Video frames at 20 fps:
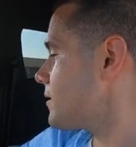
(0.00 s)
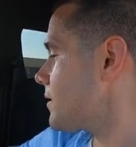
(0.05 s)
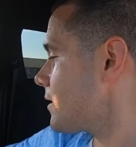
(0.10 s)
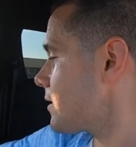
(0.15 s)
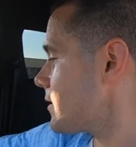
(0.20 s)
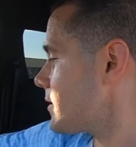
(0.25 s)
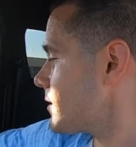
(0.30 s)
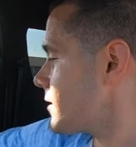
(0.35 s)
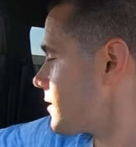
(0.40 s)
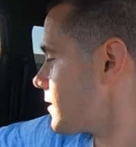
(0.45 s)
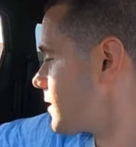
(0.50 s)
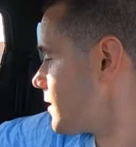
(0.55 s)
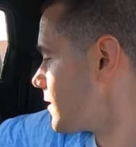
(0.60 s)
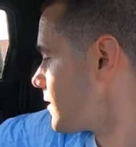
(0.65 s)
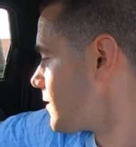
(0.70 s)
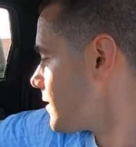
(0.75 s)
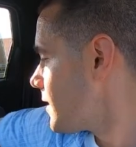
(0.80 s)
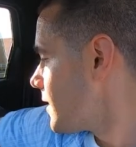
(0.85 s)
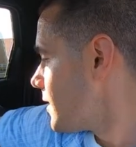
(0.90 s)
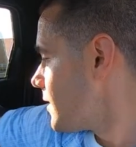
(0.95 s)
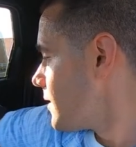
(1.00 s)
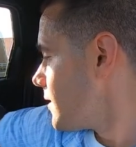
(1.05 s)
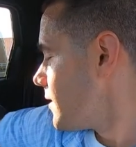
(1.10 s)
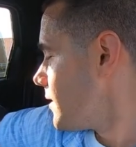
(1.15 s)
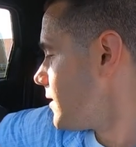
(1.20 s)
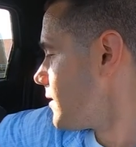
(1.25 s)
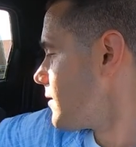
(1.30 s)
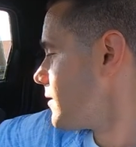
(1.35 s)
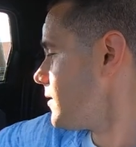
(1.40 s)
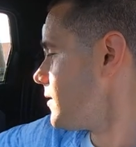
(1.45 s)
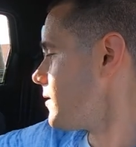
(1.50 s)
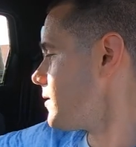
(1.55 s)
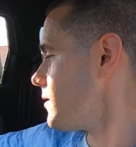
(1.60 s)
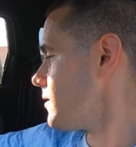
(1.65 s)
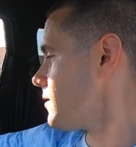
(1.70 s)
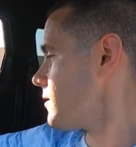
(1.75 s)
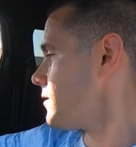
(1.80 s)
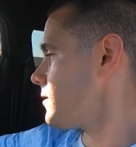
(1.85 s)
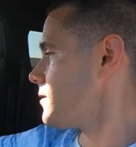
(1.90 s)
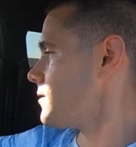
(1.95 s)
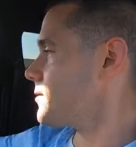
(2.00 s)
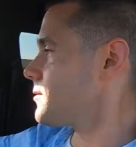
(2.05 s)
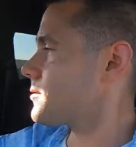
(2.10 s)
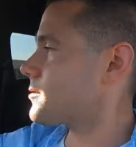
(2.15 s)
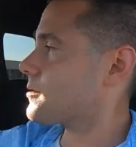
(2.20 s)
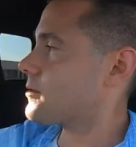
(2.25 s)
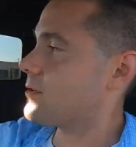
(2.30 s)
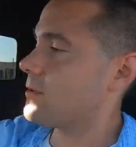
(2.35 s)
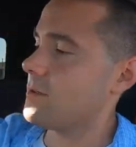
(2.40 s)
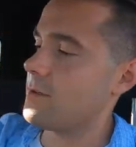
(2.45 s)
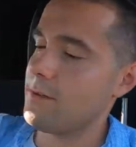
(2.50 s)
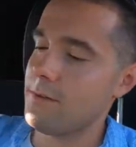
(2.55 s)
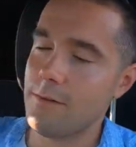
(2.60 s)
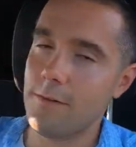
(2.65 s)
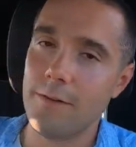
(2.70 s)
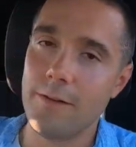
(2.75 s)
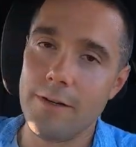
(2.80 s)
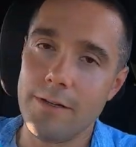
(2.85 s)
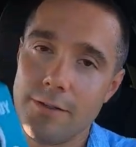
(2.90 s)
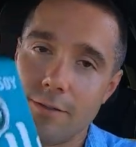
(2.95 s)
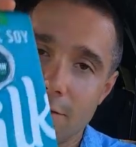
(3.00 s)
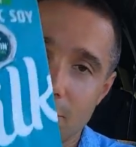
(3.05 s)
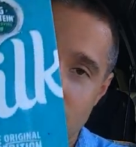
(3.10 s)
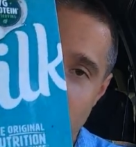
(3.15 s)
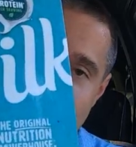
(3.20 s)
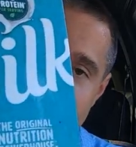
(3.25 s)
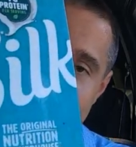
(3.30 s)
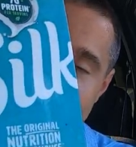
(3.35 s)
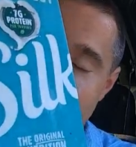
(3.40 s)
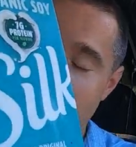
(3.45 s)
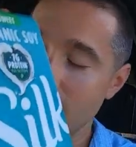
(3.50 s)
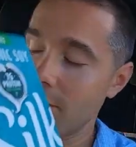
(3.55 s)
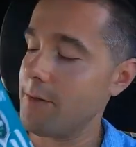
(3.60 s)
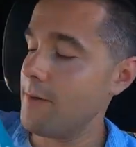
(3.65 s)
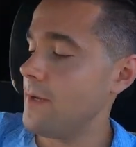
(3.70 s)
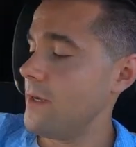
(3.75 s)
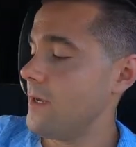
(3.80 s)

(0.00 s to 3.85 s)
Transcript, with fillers: Da, da, da, it is, all right, soy milk.